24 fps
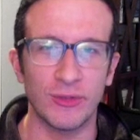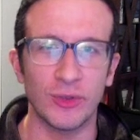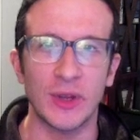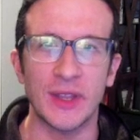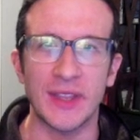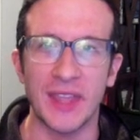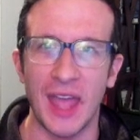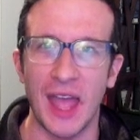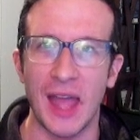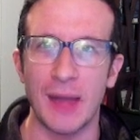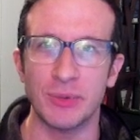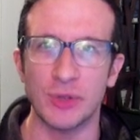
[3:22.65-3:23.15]

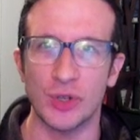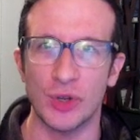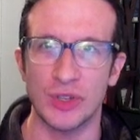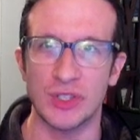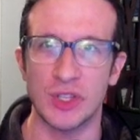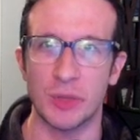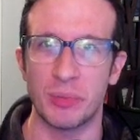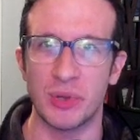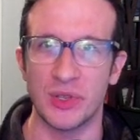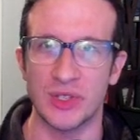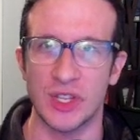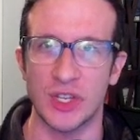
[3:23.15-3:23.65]
every
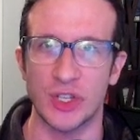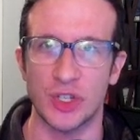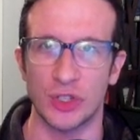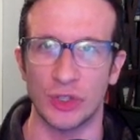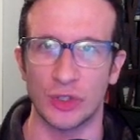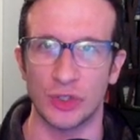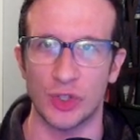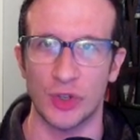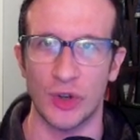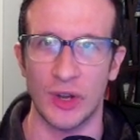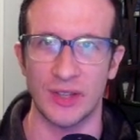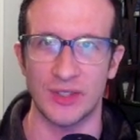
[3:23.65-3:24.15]
capture is a
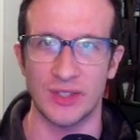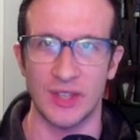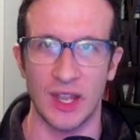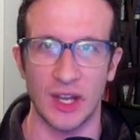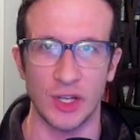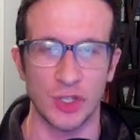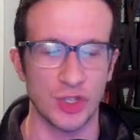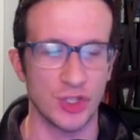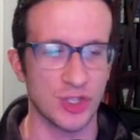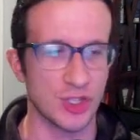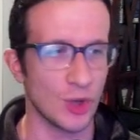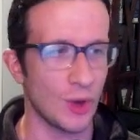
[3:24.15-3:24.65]
positional
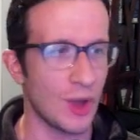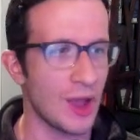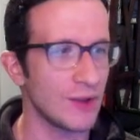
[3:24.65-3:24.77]
transaction.